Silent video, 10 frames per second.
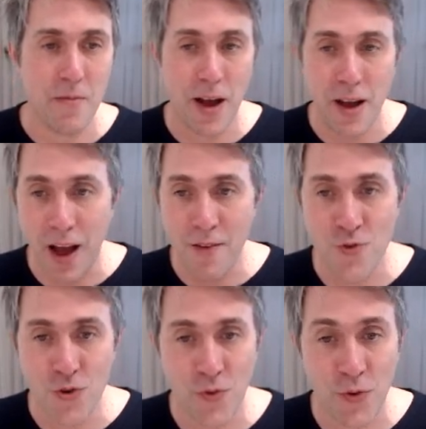I have
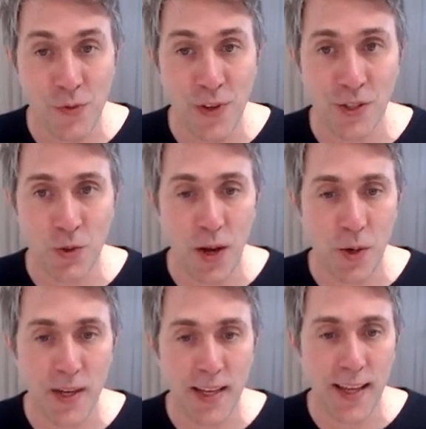brushed through things quite
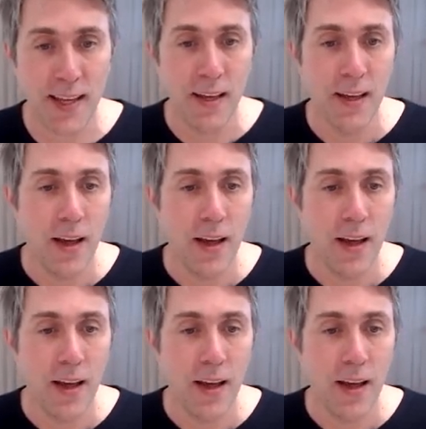quickly.